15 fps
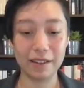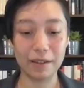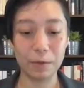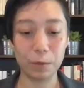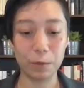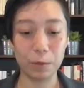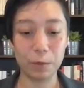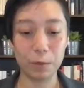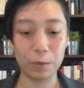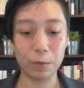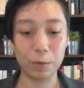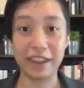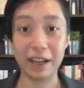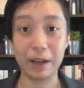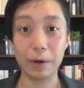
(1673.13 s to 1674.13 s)
where I
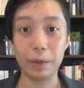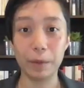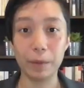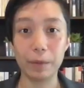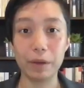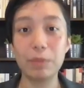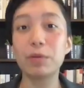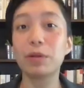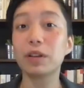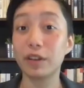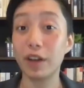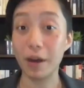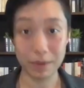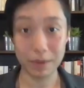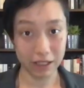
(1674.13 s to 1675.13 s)
think people are
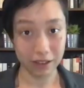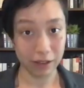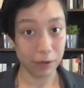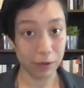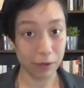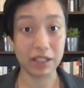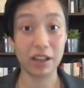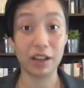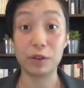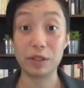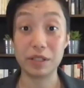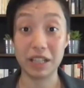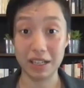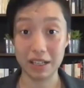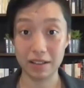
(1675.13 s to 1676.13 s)
not particularly always going to
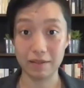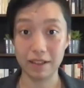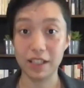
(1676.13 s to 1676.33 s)
understand it.